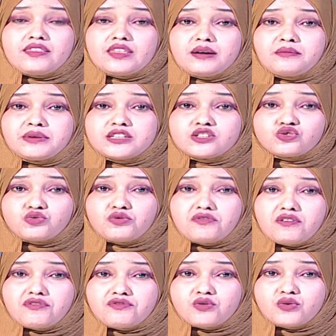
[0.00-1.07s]
the Minister
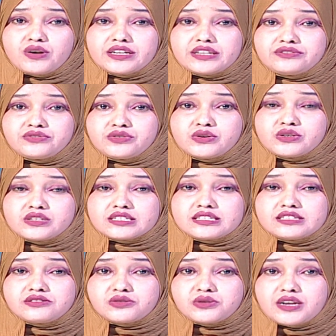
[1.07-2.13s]
of Foreign Affairs and
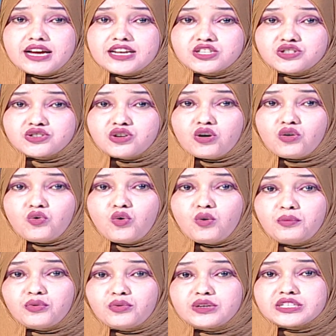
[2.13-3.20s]
International
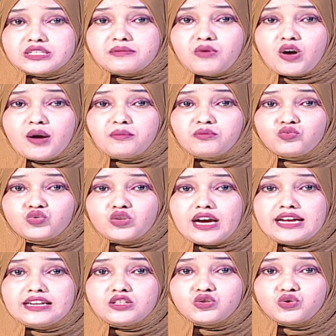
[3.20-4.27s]
Cooperation, Mohamed
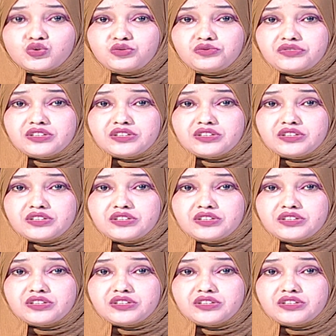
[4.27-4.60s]
Ali Yusuf,